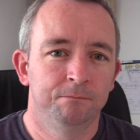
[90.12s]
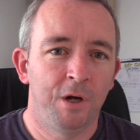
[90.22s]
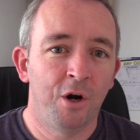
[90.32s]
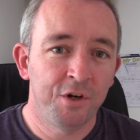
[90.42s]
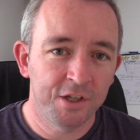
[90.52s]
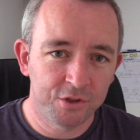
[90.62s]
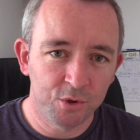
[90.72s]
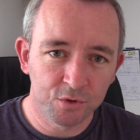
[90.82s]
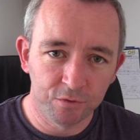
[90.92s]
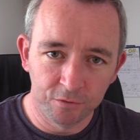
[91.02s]
Our next
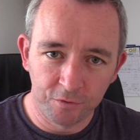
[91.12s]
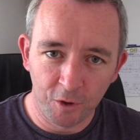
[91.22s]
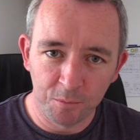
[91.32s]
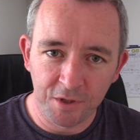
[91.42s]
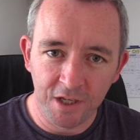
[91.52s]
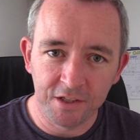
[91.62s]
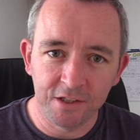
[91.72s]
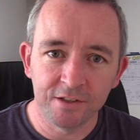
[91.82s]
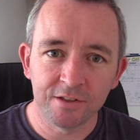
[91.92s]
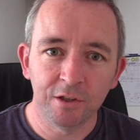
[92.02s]
useful verb then
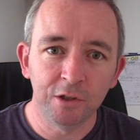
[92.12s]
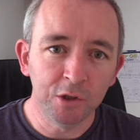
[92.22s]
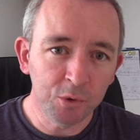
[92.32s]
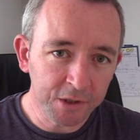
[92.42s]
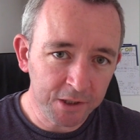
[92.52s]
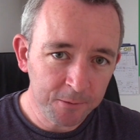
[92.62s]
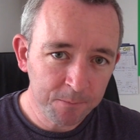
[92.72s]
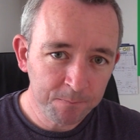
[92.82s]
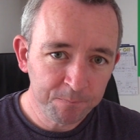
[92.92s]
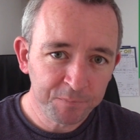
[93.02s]
is luig.
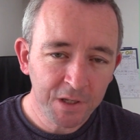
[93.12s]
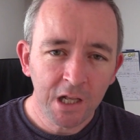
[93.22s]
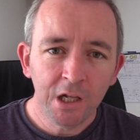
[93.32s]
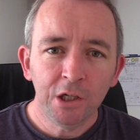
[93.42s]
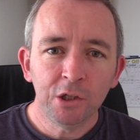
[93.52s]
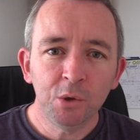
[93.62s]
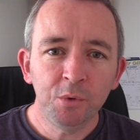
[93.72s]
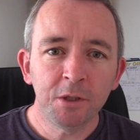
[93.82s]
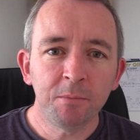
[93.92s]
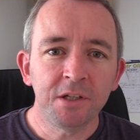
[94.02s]

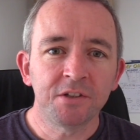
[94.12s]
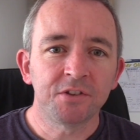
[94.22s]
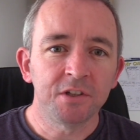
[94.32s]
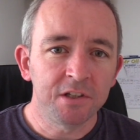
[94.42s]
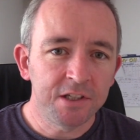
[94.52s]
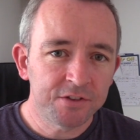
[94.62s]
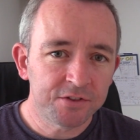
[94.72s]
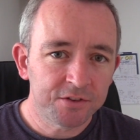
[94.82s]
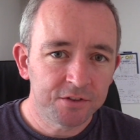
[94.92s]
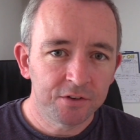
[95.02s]
Luig means to
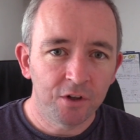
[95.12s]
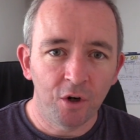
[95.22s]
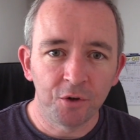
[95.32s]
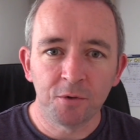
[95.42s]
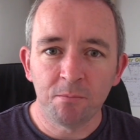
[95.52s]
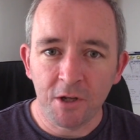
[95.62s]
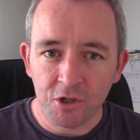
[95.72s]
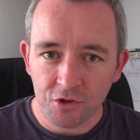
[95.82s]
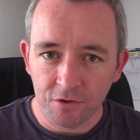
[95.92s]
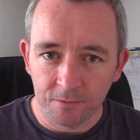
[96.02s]
list or to
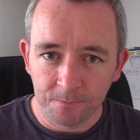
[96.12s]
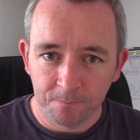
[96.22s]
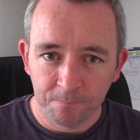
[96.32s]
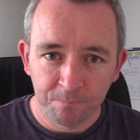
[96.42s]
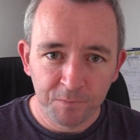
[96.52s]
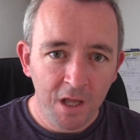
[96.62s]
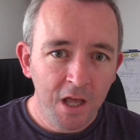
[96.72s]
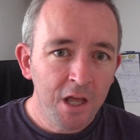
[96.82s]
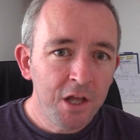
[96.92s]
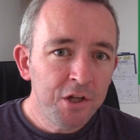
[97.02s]
mention.
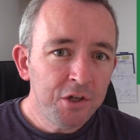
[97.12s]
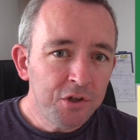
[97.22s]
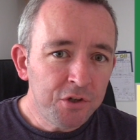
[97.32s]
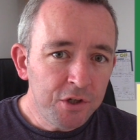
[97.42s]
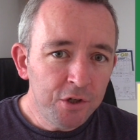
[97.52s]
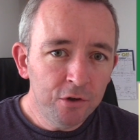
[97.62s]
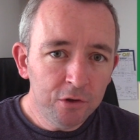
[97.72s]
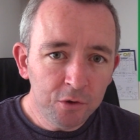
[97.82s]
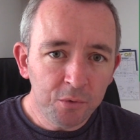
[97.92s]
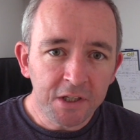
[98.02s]
Níor
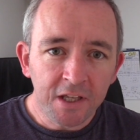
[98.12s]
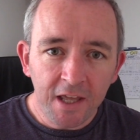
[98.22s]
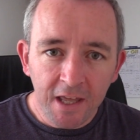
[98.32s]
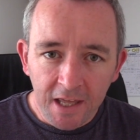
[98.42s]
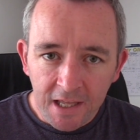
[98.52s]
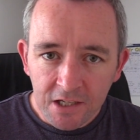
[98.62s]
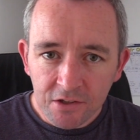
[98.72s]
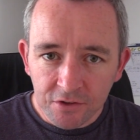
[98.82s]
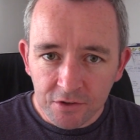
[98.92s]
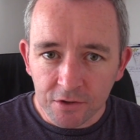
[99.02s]
luig aon
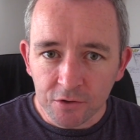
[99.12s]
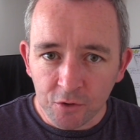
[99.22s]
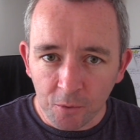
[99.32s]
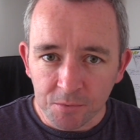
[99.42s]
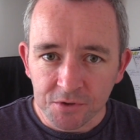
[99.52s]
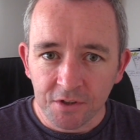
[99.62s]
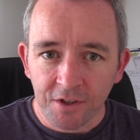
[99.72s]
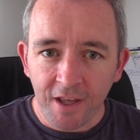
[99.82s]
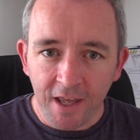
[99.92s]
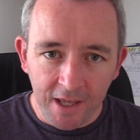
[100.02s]
duine domsa
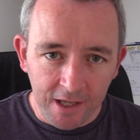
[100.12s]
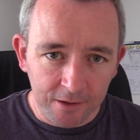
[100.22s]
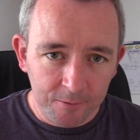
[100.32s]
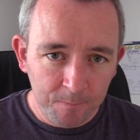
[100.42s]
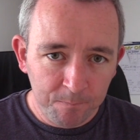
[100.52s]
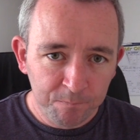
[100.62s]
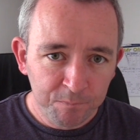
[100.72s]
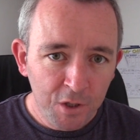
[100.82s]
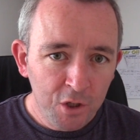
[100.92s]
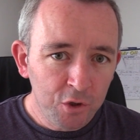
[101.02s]
é.
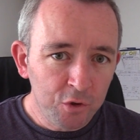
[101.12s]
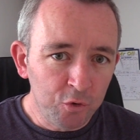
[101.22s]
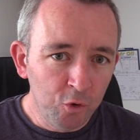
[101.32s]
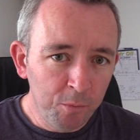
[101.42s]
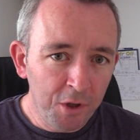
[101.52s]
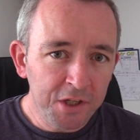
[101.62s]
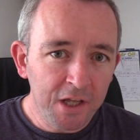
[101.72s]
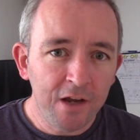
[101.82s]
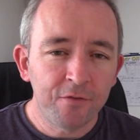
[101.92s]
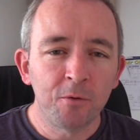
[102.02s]
Nobody
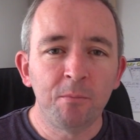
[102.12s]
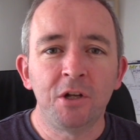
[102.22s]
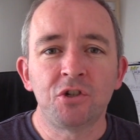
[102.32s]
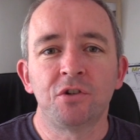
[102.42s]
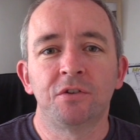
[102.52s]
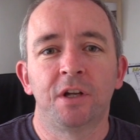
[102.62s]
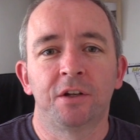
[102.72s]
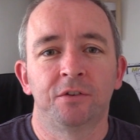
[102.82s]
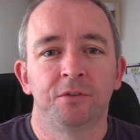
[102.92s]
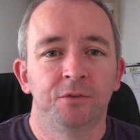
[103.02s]
ever mentioned
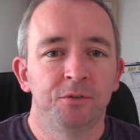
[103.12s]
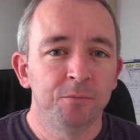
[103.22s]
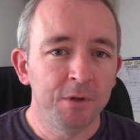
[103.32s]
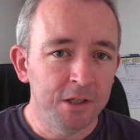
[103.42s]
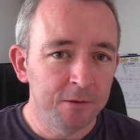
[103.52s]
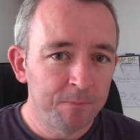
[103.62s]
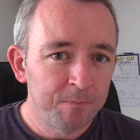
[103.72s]
that to me.